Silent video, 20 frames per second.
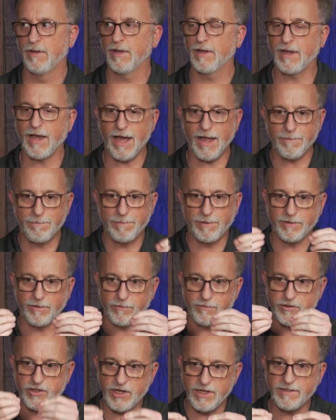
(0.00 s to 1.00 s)
God okay. put
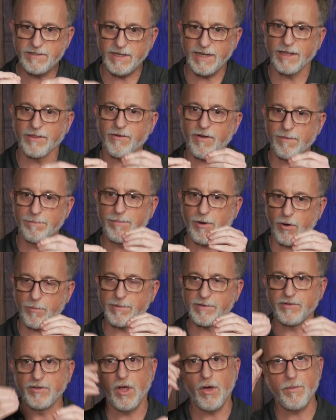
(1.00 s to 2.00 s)
those genes together on
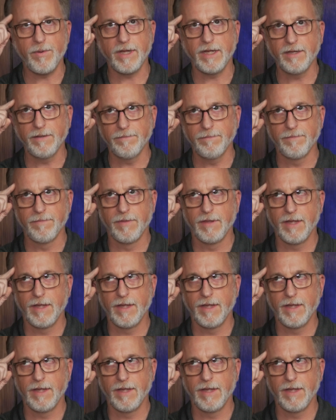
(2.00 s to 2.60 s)
purpose, knowing